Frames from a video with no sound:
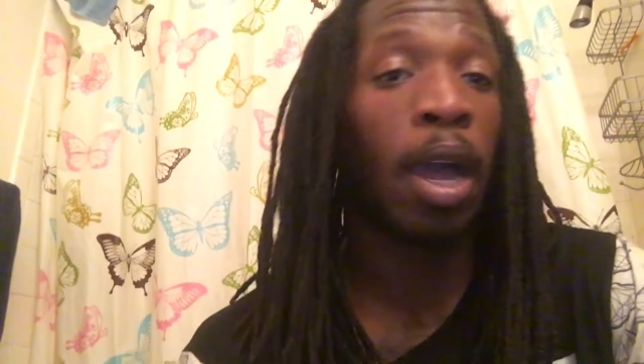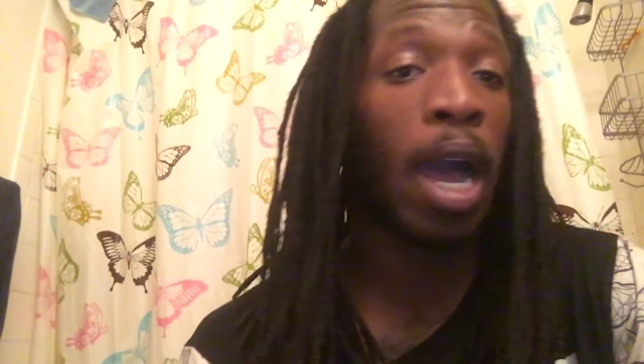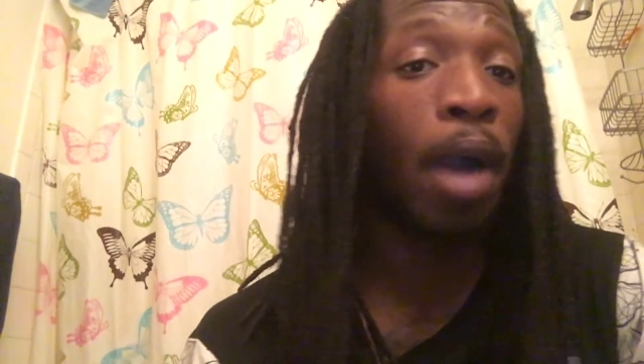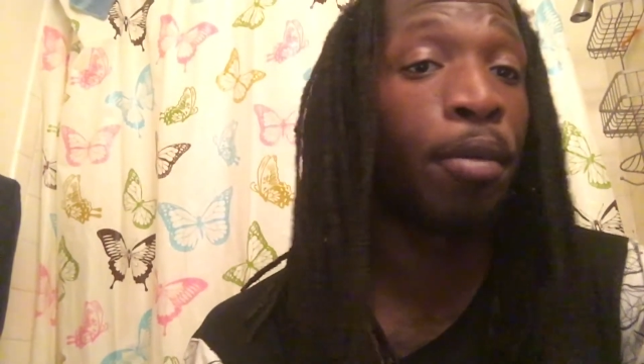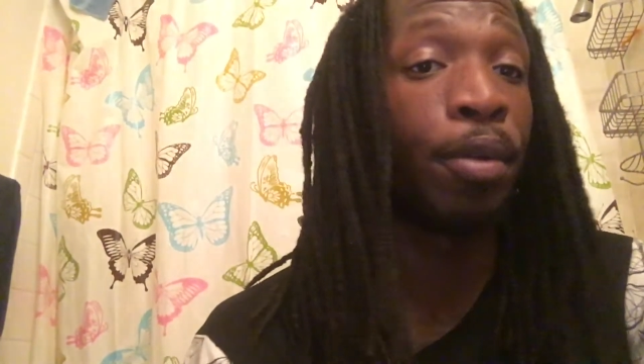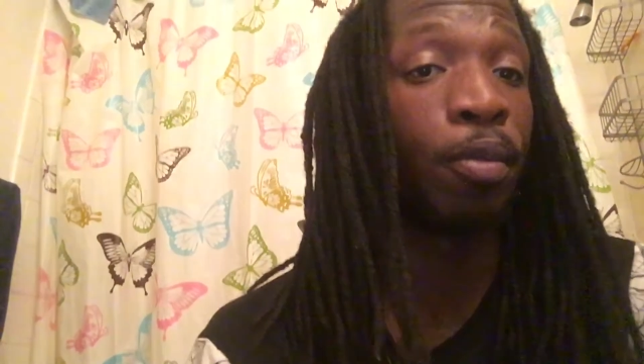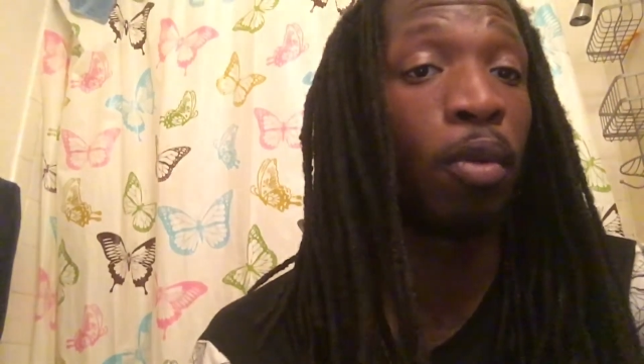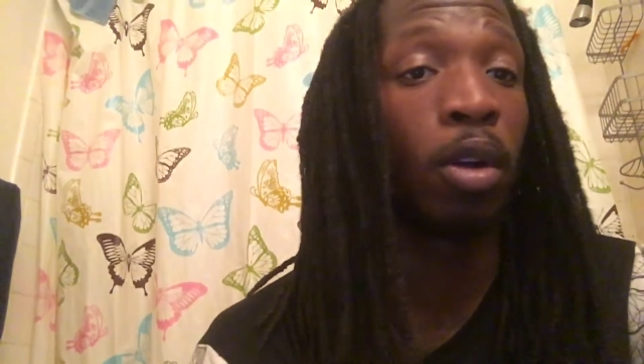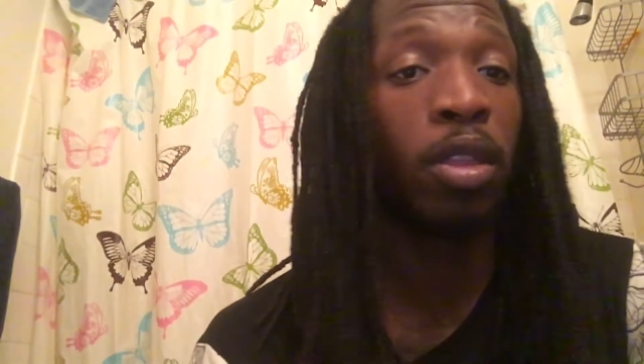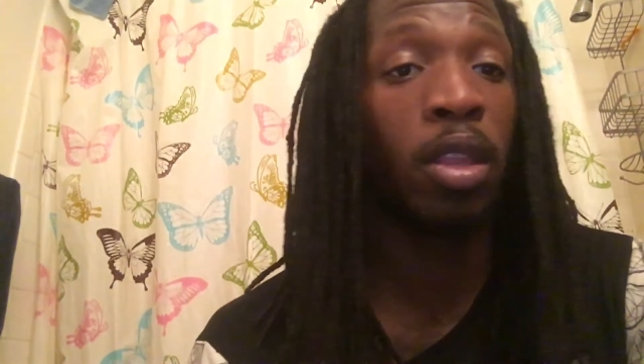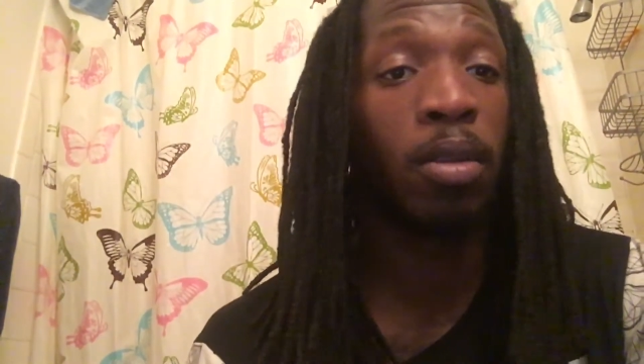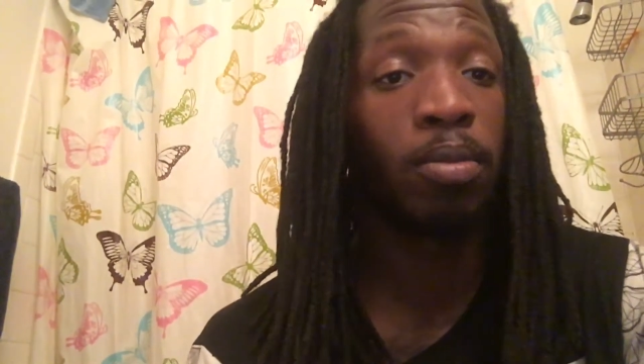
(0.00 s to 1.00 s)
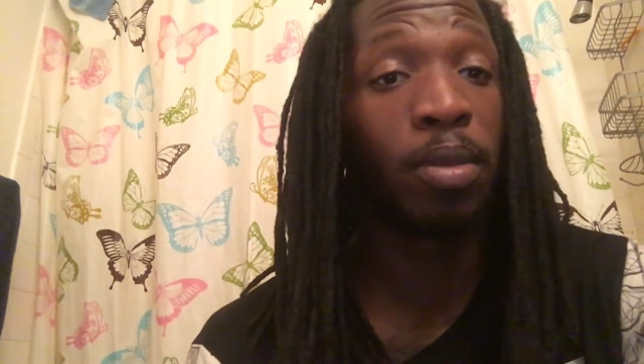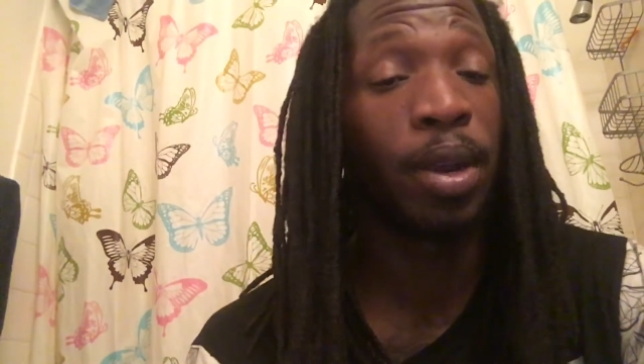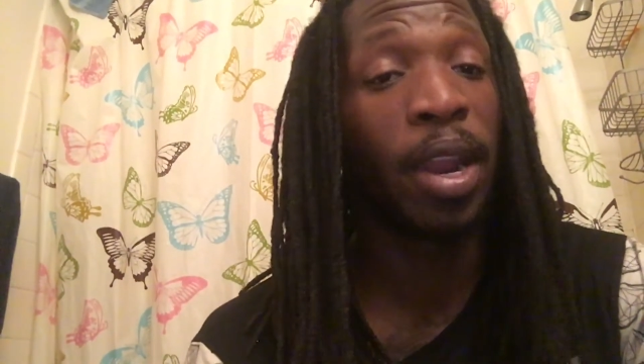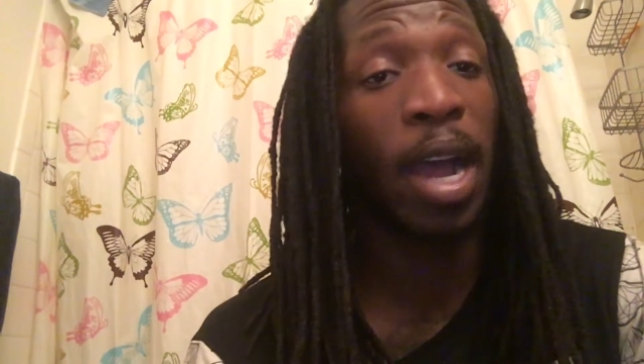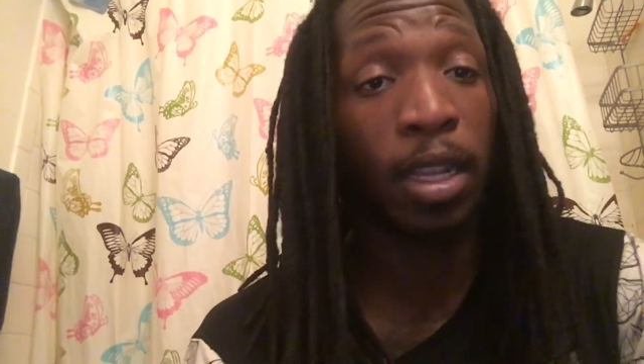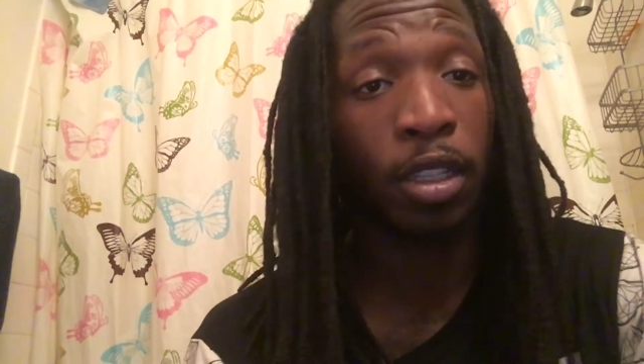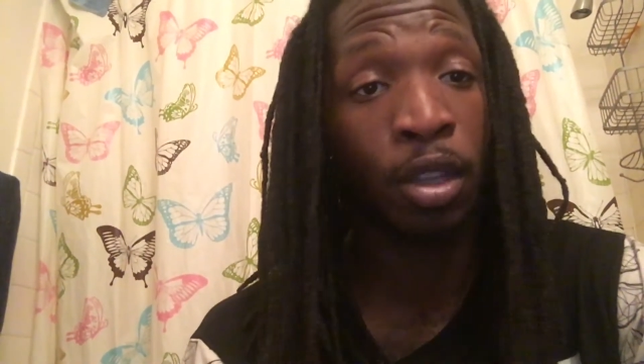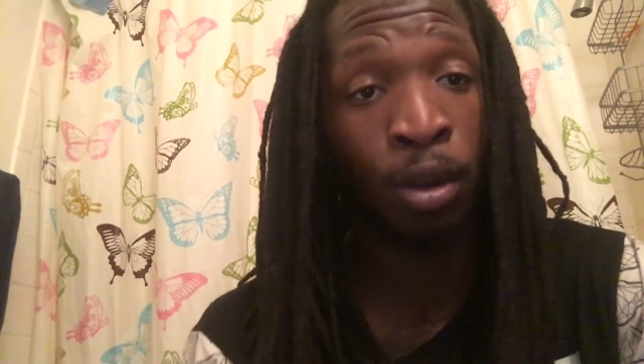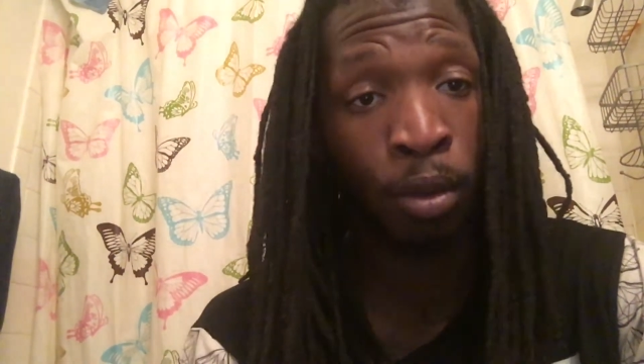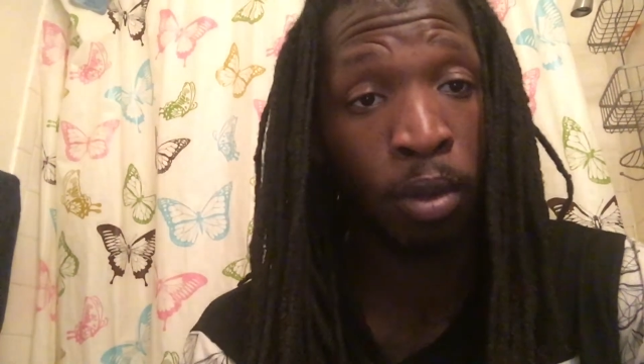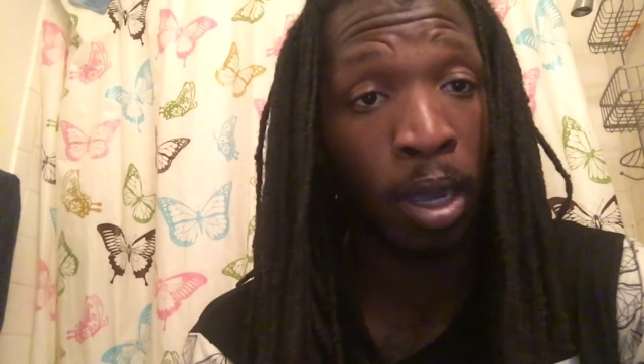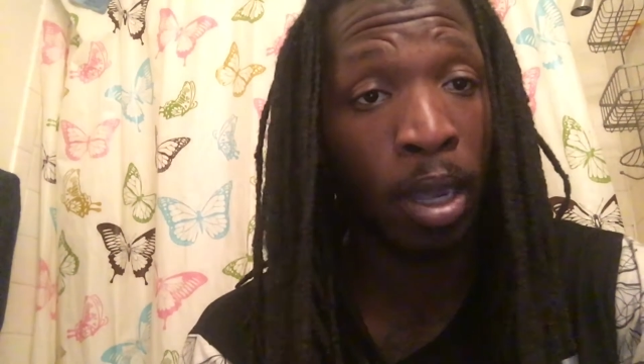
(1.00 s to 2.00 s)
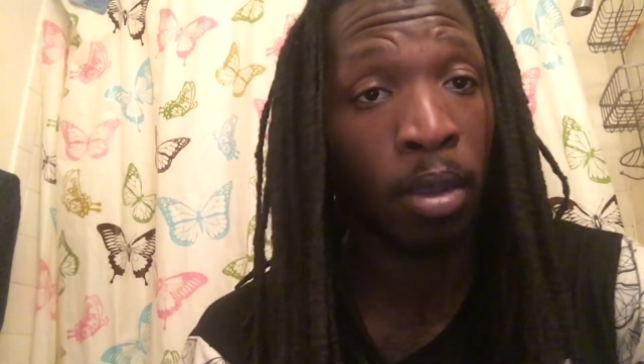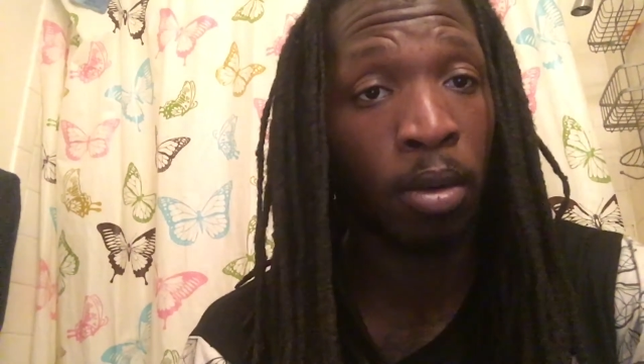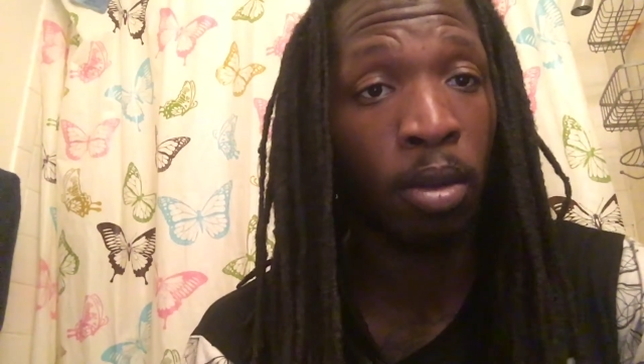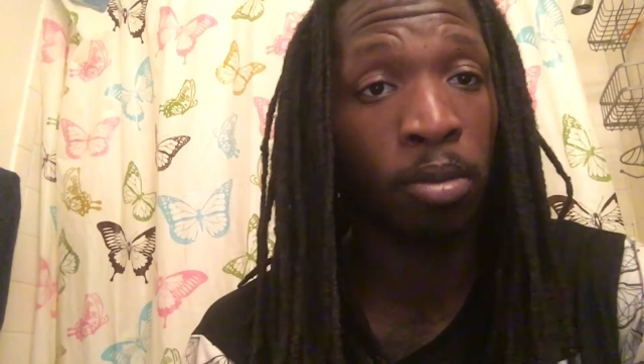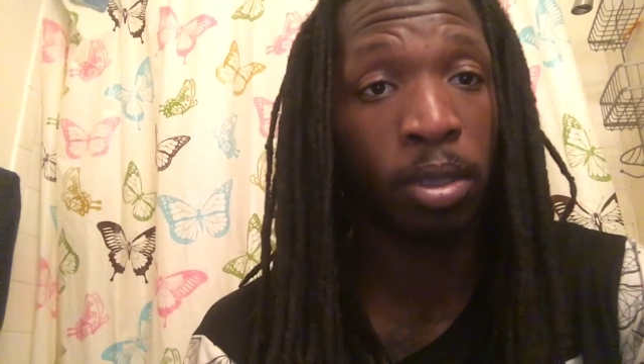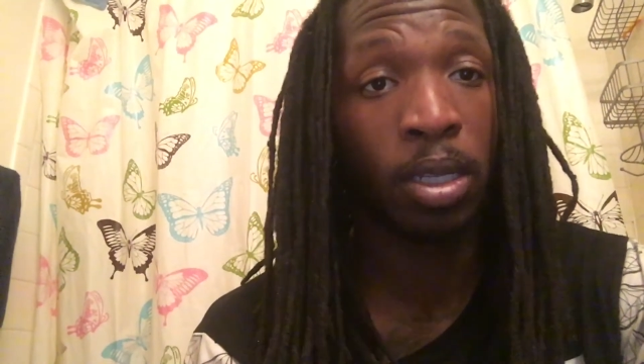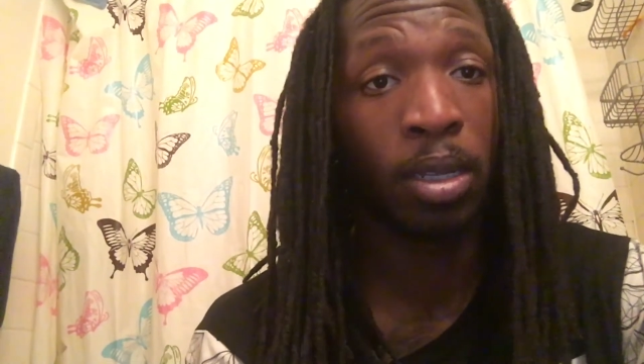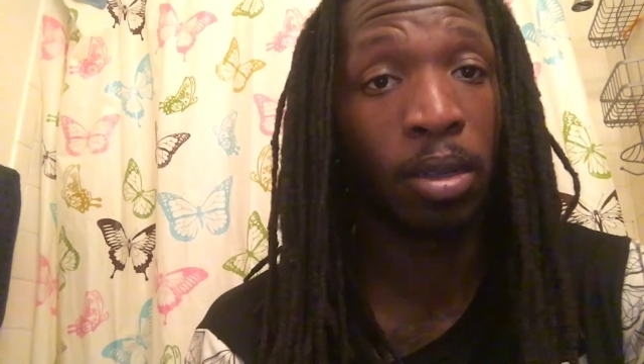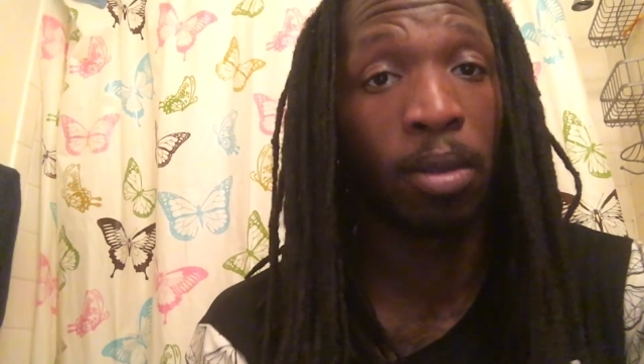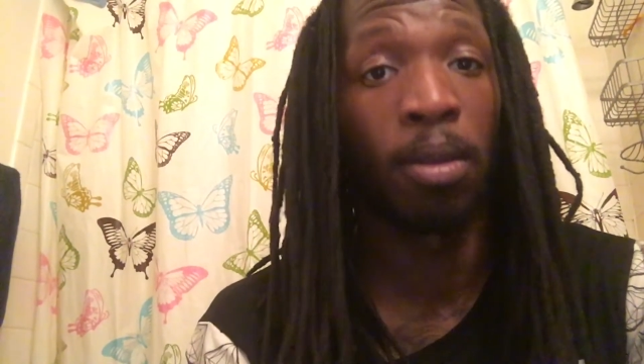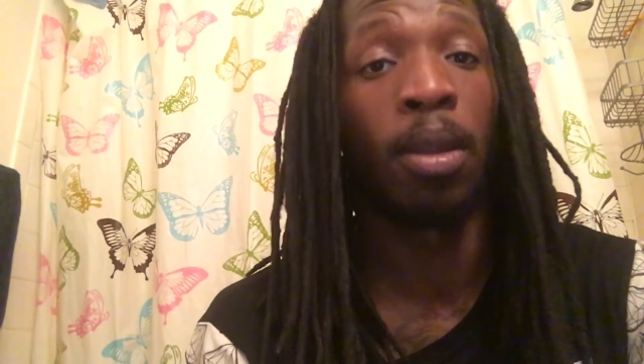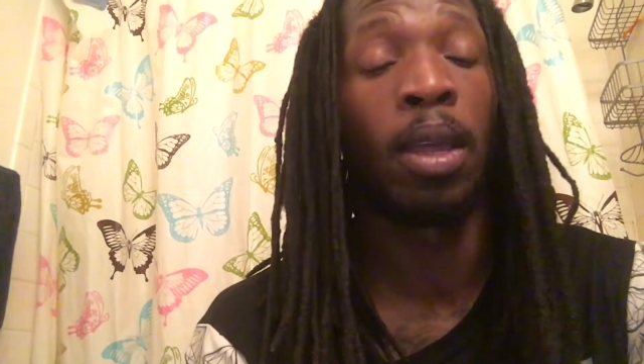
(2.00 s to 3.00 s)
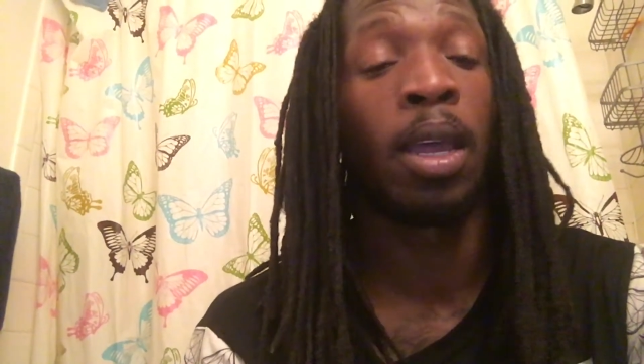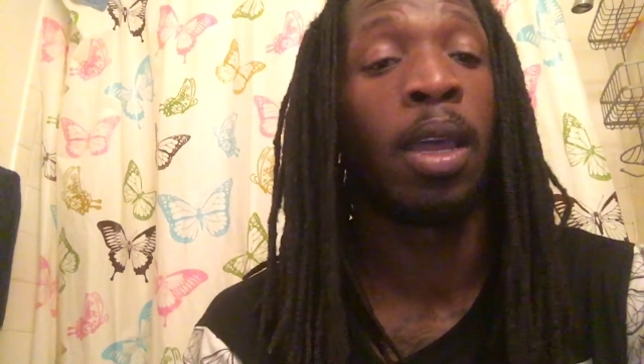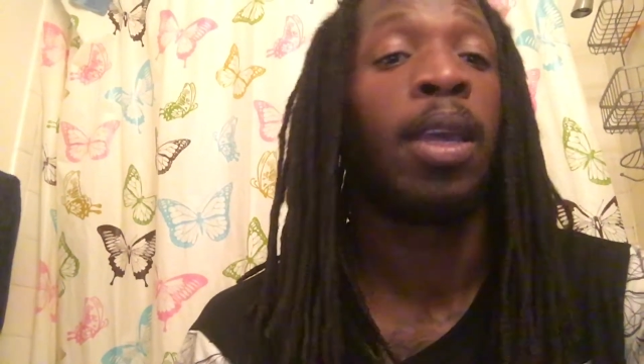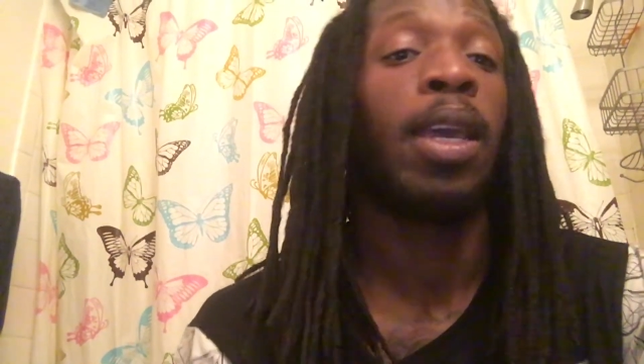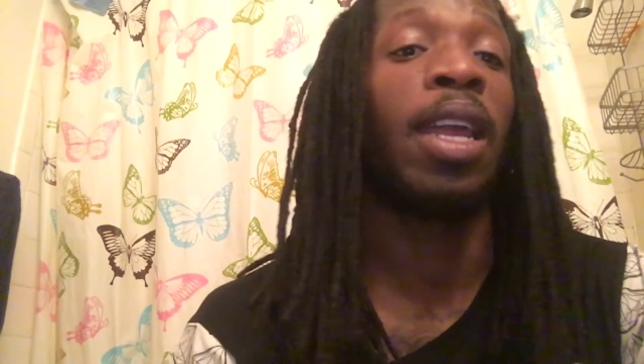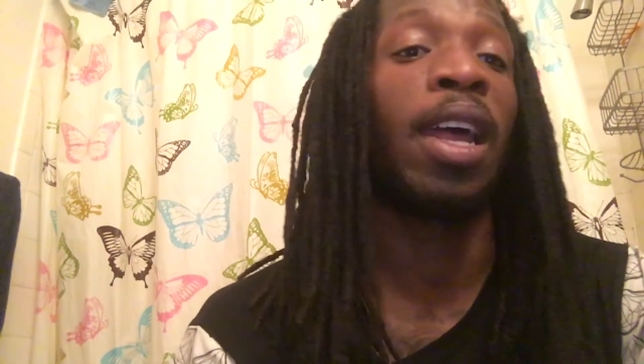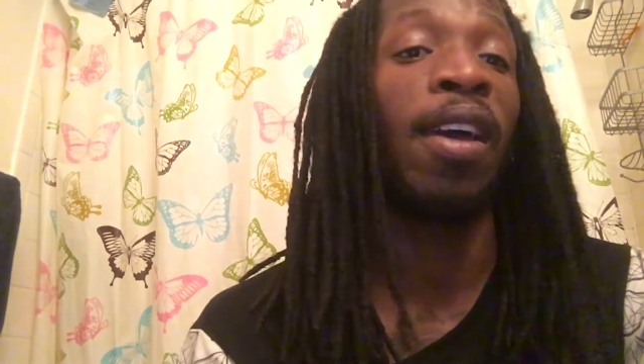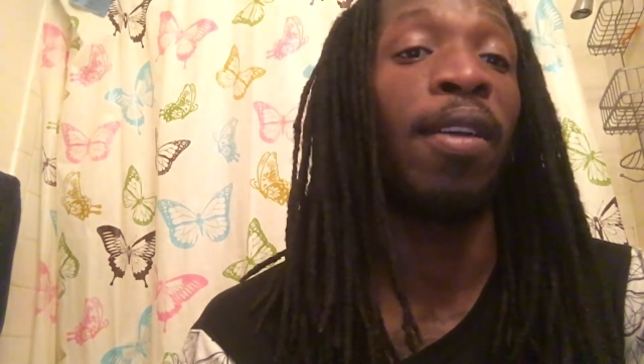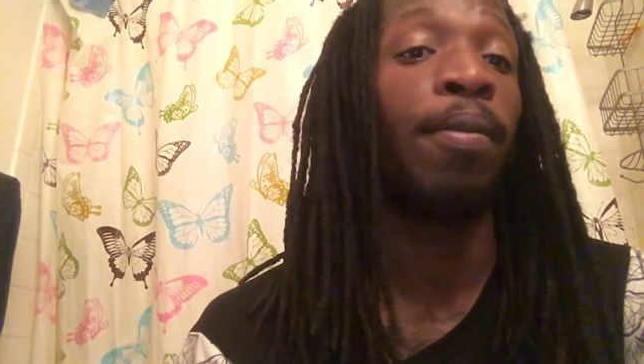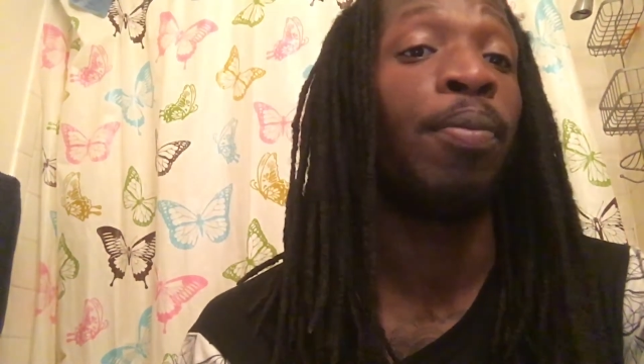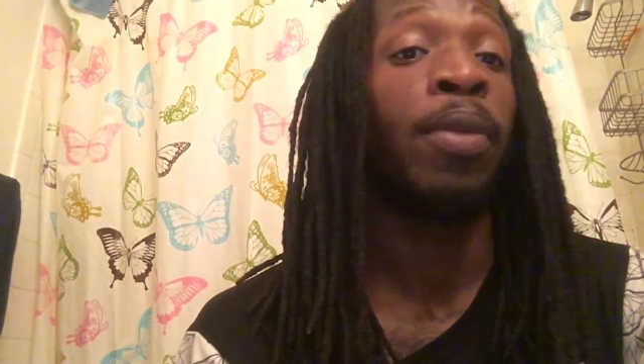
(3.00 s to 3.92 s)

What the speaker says: I would want them not to do that, you know what I'm saying? And I,